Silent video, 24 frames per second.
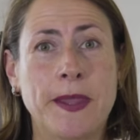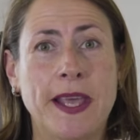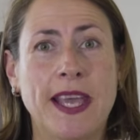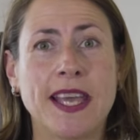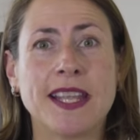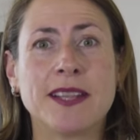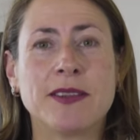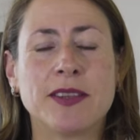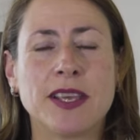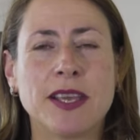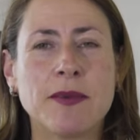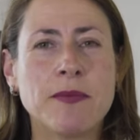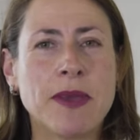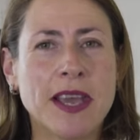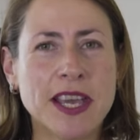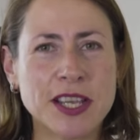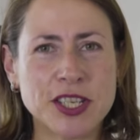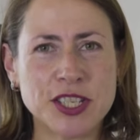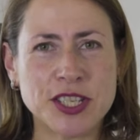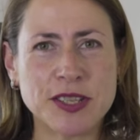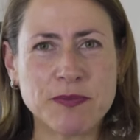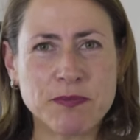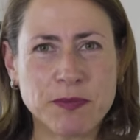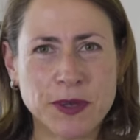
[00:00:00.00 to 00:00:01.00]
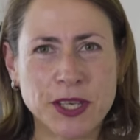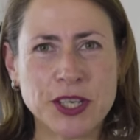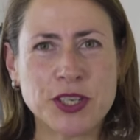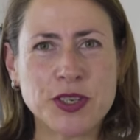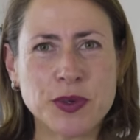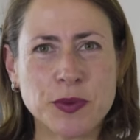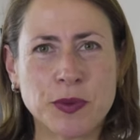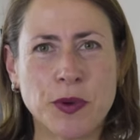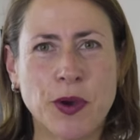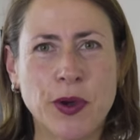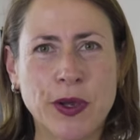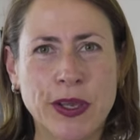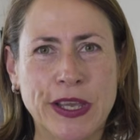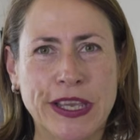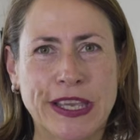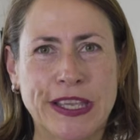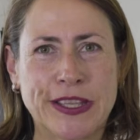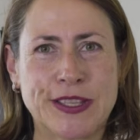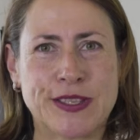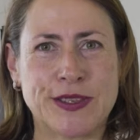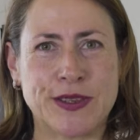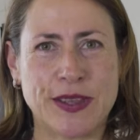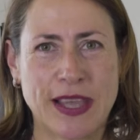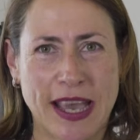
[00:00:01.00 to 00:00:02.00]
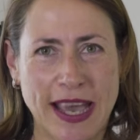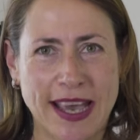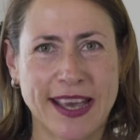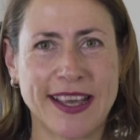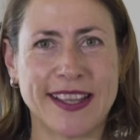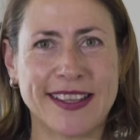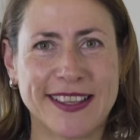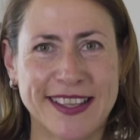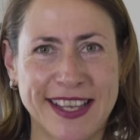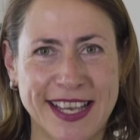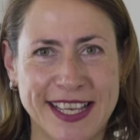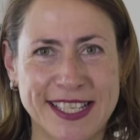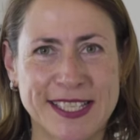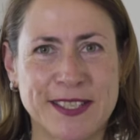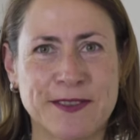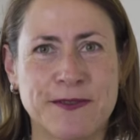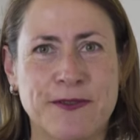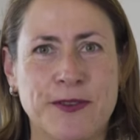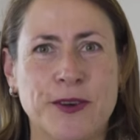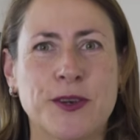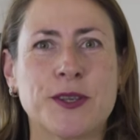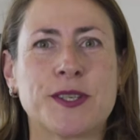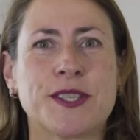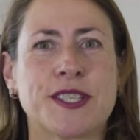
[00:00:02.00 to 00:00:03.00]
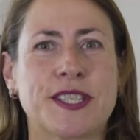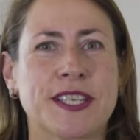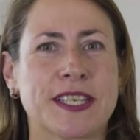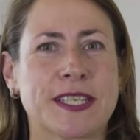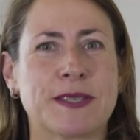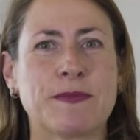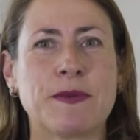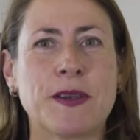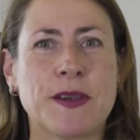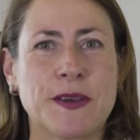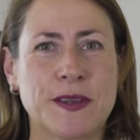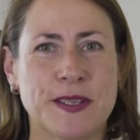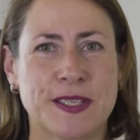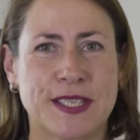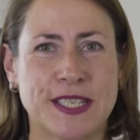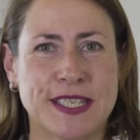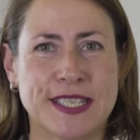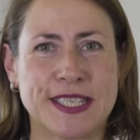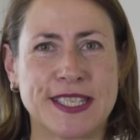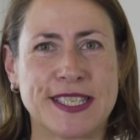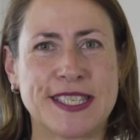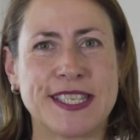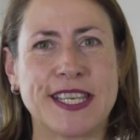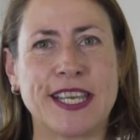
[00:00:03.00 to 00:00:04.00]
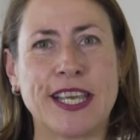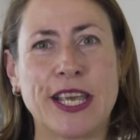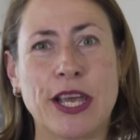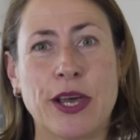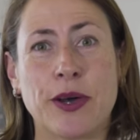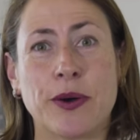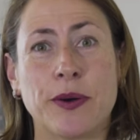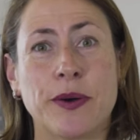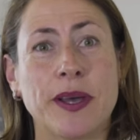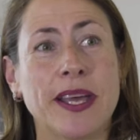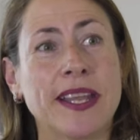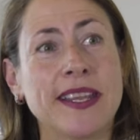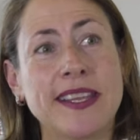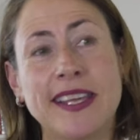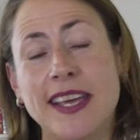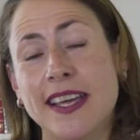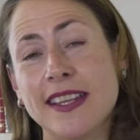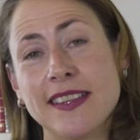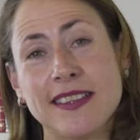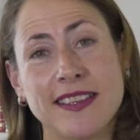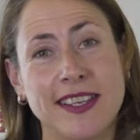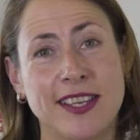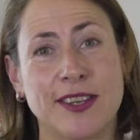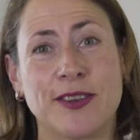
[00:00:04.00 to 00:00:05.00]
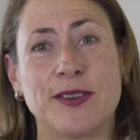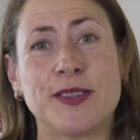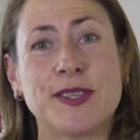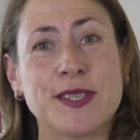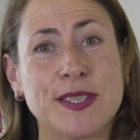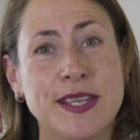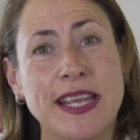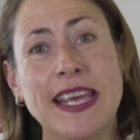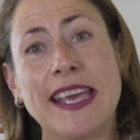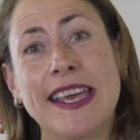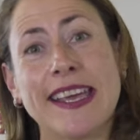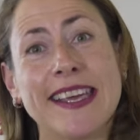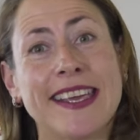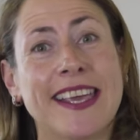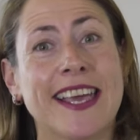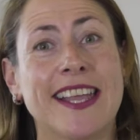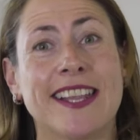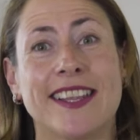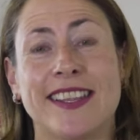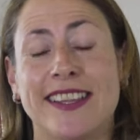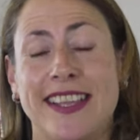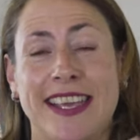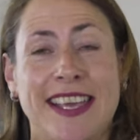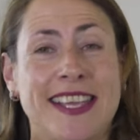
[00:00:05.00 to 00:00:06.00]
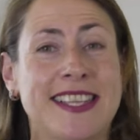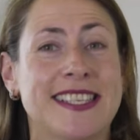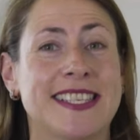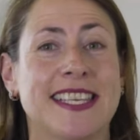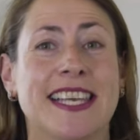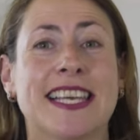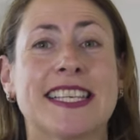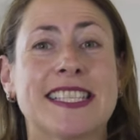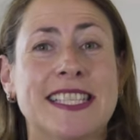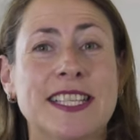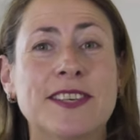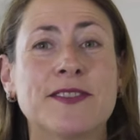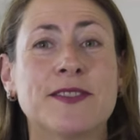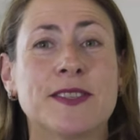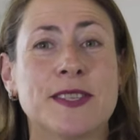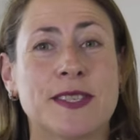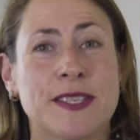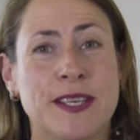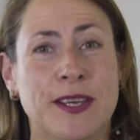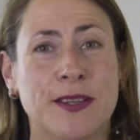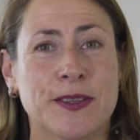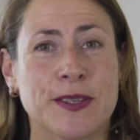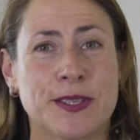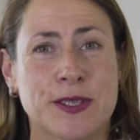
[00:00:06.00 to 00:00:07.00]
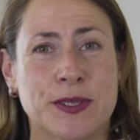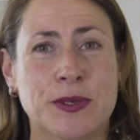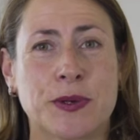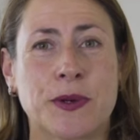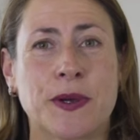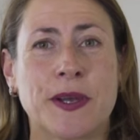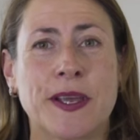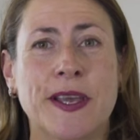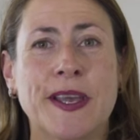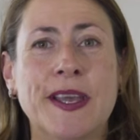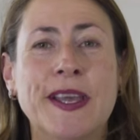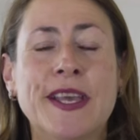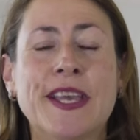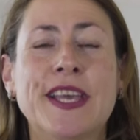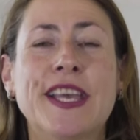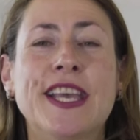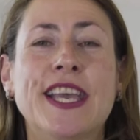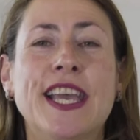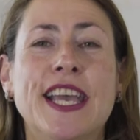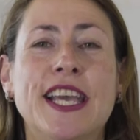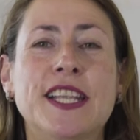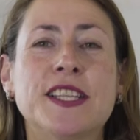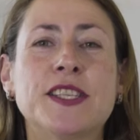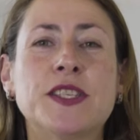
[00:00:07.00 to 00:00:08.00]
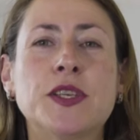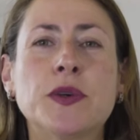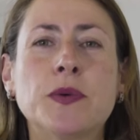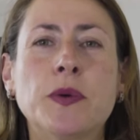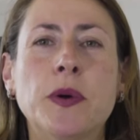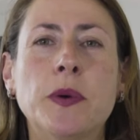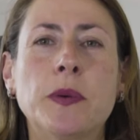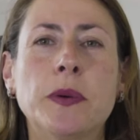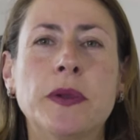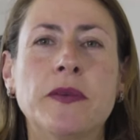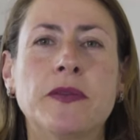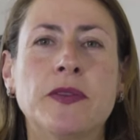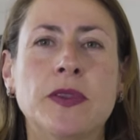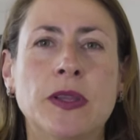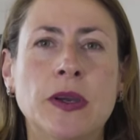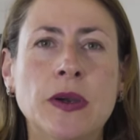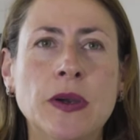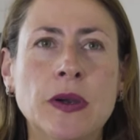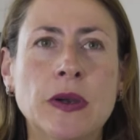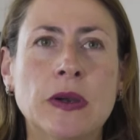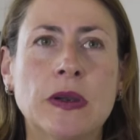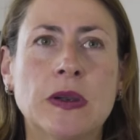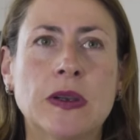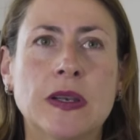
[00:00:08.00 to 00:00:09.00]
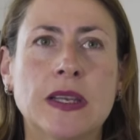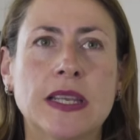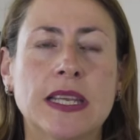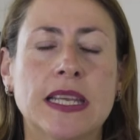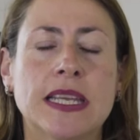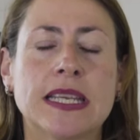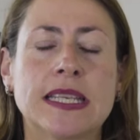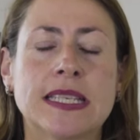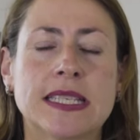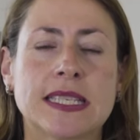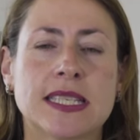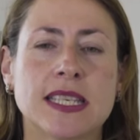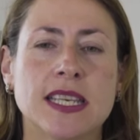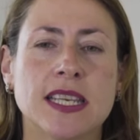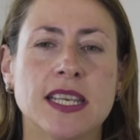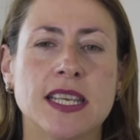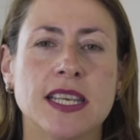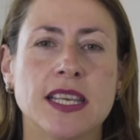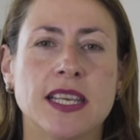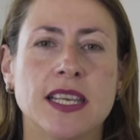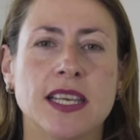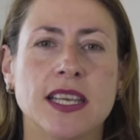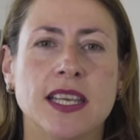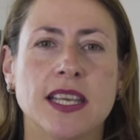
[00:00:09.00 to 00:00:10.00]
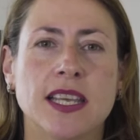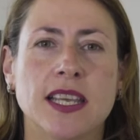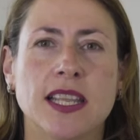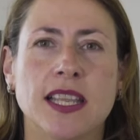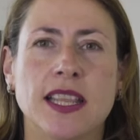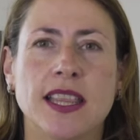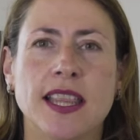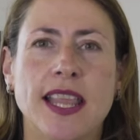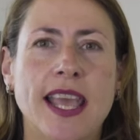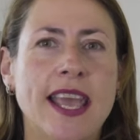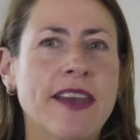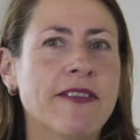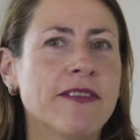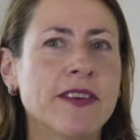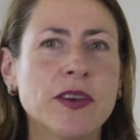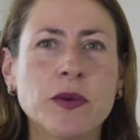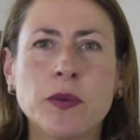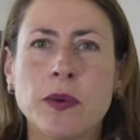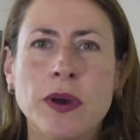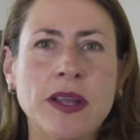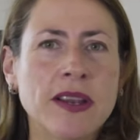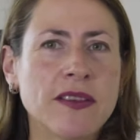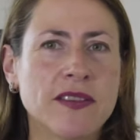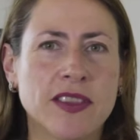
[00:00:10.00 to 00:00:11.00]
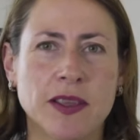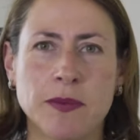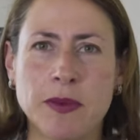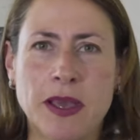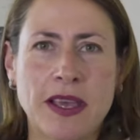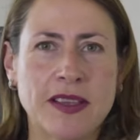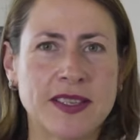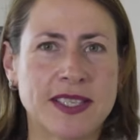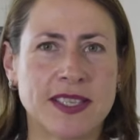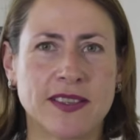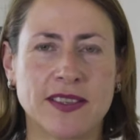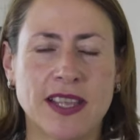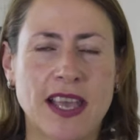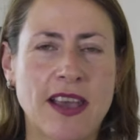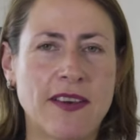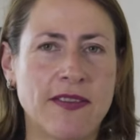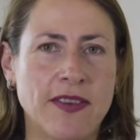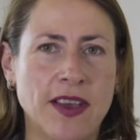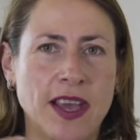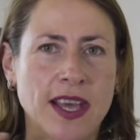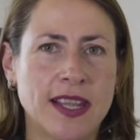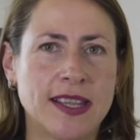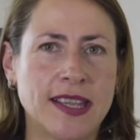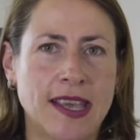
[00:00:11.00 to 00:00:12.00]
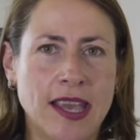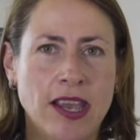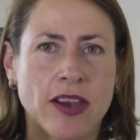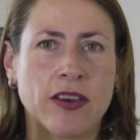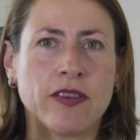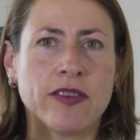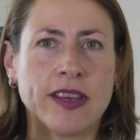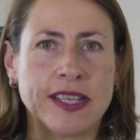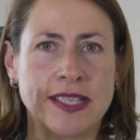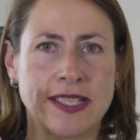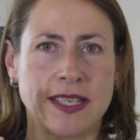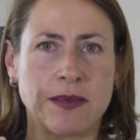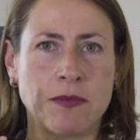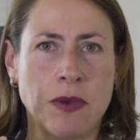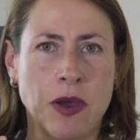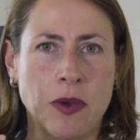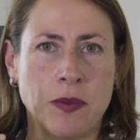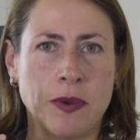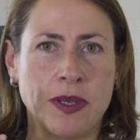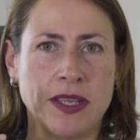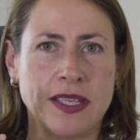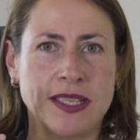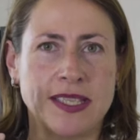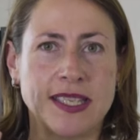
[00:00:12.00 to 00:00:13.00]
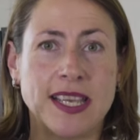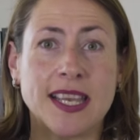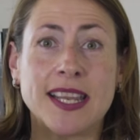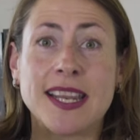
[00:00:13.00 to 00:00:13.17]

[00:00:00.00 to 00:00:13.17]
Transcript: And imagine picture walking into that as a first experience as a CEO. And yet, you know, today again, Andy has lived to tell the story. And so what we've learned is every one of them has have had hair-raising moments.